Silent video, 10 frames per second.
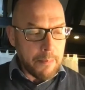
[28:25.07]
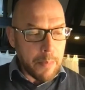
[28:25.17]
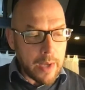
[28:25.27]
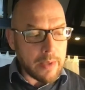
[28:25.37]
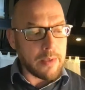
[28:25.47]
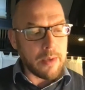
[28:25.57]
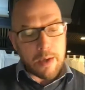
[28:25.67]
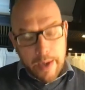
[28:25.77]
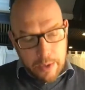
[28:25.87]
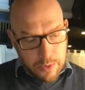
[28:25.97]
But
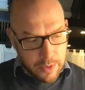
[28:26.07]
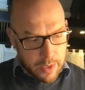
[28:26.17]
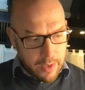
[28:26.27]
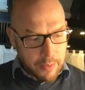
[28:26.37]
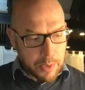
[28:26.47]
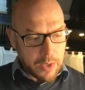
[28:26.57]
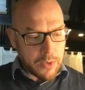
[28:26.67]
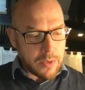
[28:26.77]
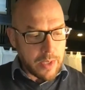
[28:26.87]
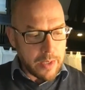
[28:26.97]
like you're saying,
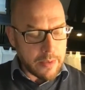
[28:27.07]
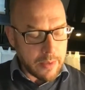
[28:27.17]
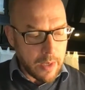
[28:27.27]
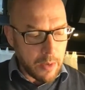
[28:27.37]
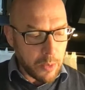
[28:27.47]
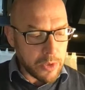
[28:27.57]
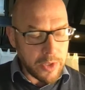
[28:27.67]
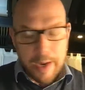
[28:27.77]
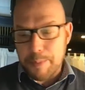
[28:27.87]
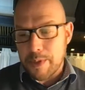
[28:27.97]
because there's all
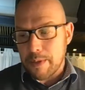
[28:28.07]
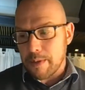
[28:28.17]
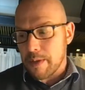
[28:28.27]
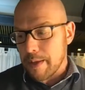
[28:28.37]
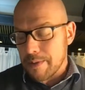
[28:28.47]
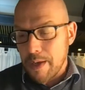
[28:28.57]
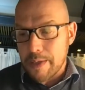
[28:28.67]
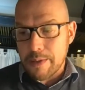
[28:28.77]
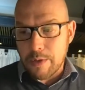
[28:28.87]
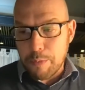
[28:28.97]
shapes and
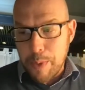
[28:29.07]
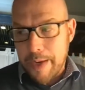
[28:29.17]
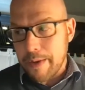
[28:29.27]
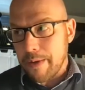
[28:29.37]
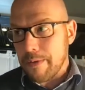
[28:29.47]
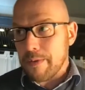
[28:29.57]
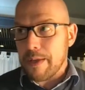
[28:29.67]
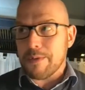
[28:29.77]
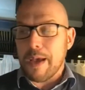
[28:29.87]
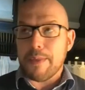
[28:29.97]
sizes of players,
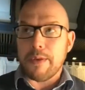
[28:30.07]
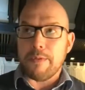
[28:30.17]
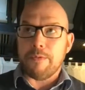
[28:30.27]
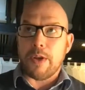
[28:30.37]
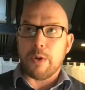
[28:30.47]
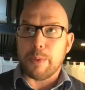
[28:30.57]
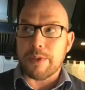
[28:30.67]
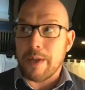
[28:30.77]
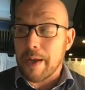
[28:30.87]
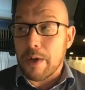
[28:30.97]
there's other
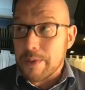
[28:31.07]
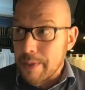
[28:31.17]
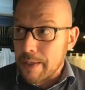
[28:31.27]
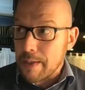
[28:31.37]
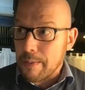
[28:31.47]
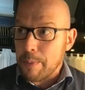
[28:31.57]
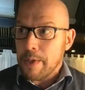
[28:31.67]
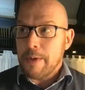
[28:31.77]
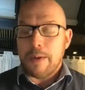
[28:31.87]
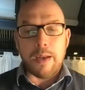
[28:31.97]
variables like our setup,
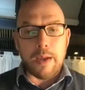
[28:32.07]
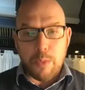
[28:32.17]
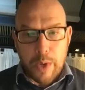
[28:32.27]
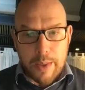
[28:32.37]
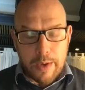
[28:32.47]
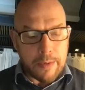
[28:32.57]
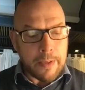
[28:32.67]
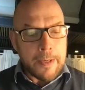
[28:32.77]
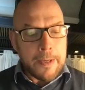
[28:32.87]
like weather.